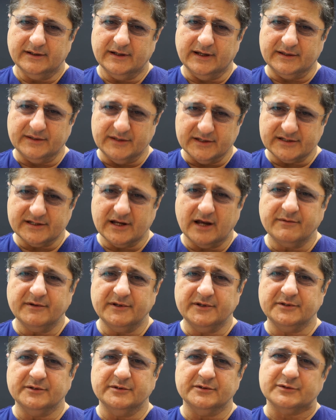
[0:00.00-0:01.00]
And this is how we
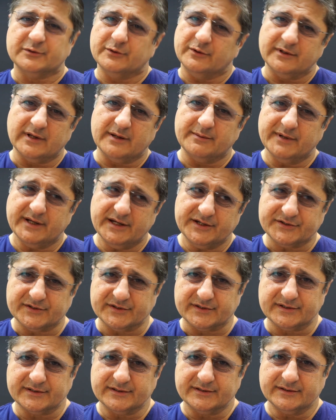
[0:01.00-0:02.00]
do it to all our
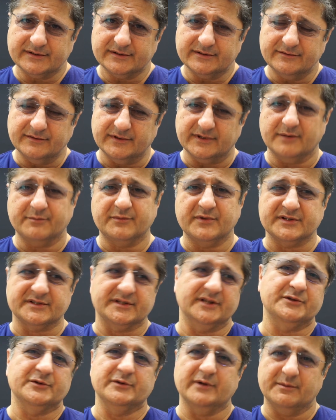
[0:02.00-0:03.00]
patients when they
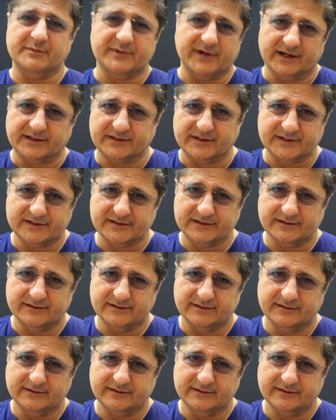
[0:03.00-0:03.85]
present to our practice.